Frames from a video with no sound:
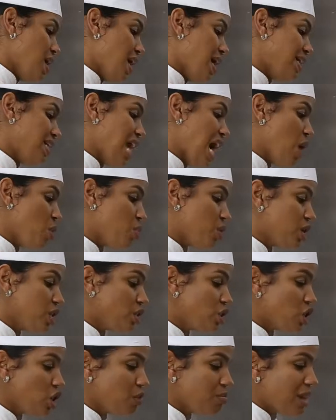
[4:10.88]
And now I want
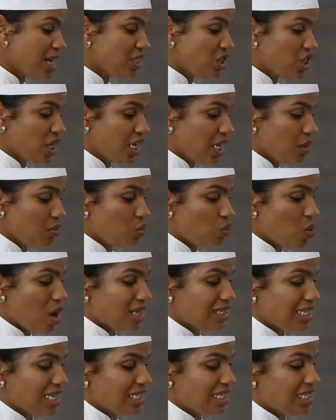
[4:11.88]
to turn my chicken
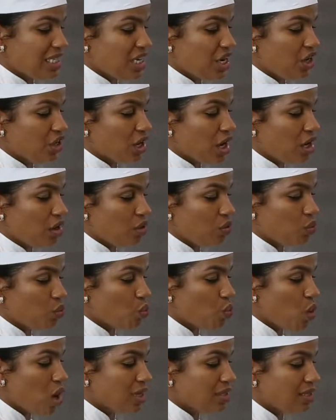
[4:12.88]
once it's seared on
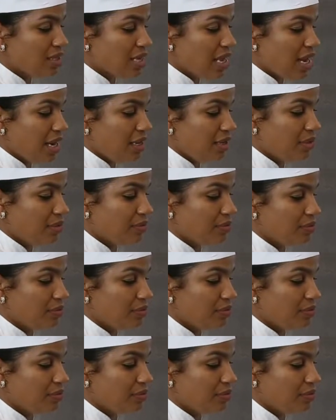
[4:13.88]
one side